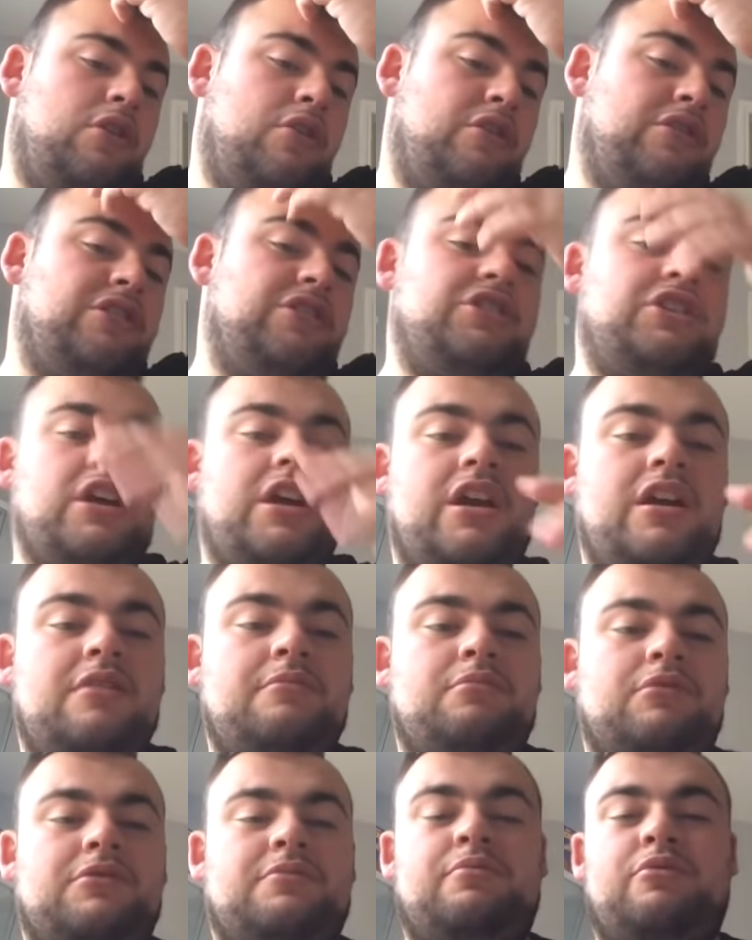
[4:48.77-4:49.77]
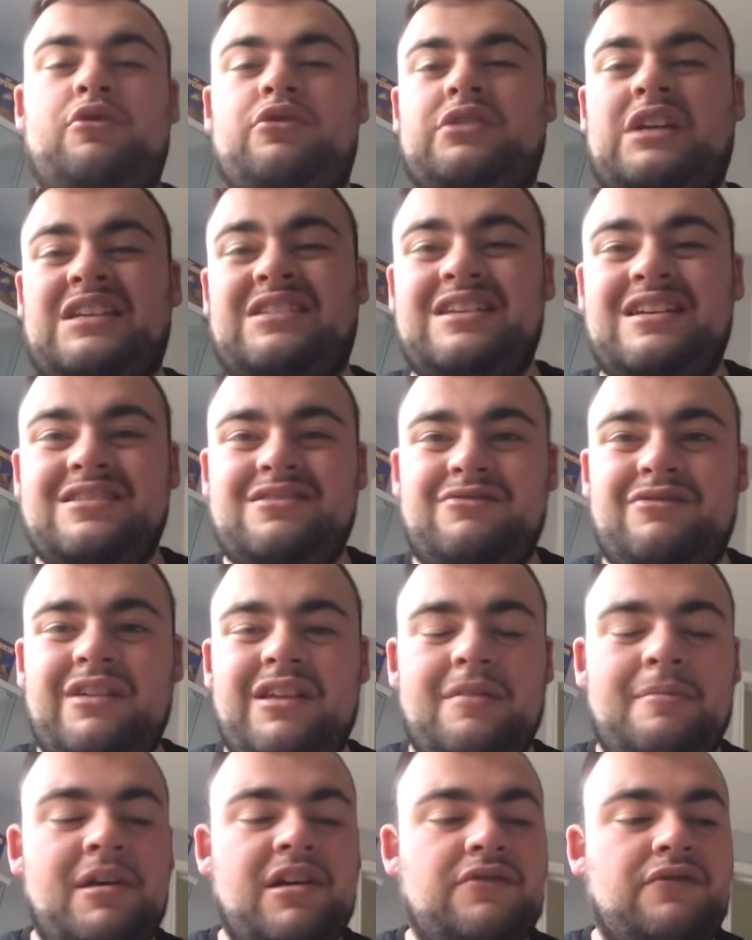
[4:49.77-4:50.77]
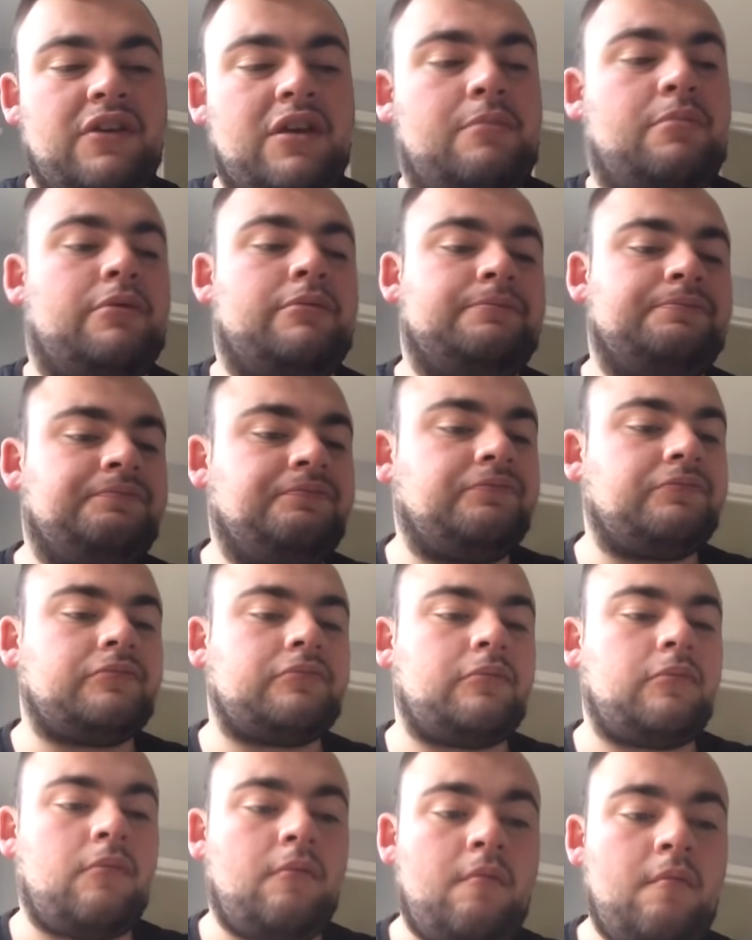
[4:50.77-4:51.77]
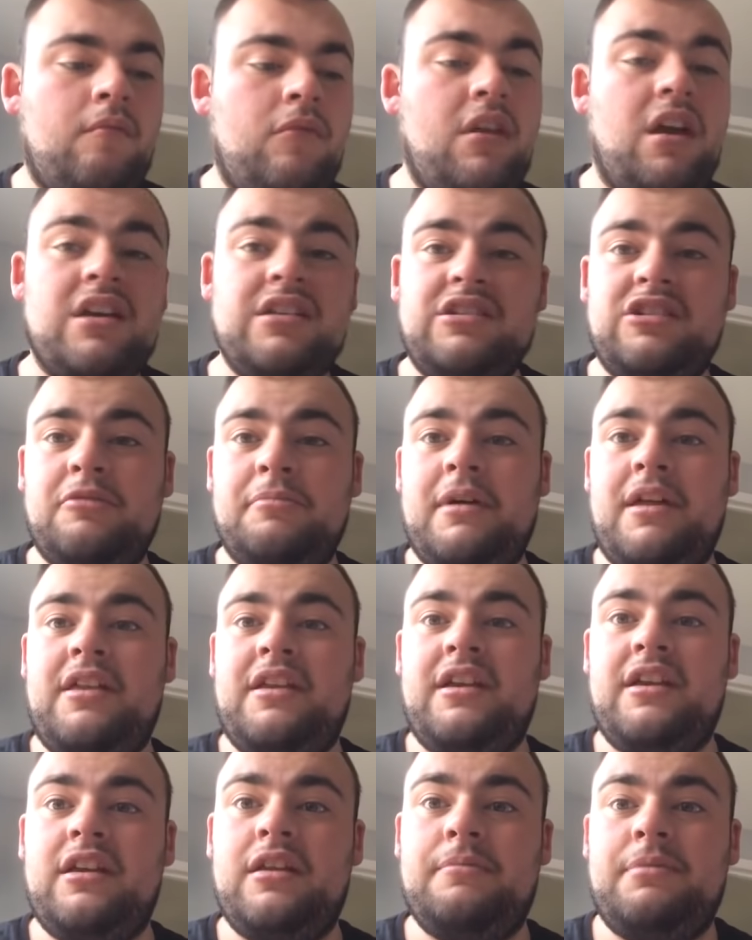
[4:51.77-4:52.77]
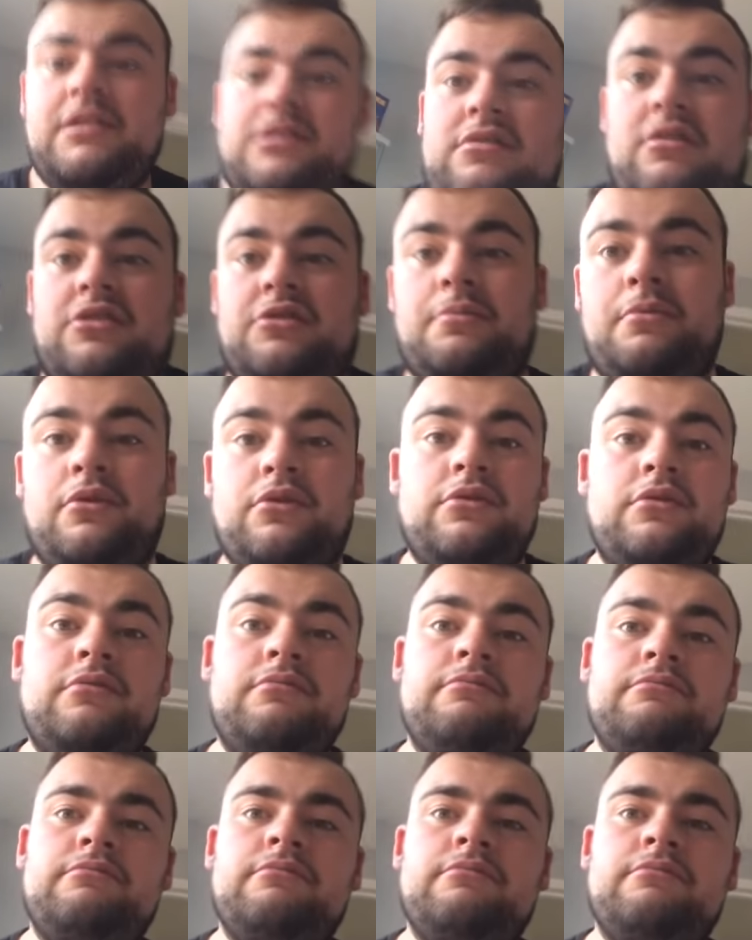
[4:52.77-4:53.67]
I know it's chicken, but it's processed, it isn't really the best for you, but it's still better than eating a pizza, I suppose.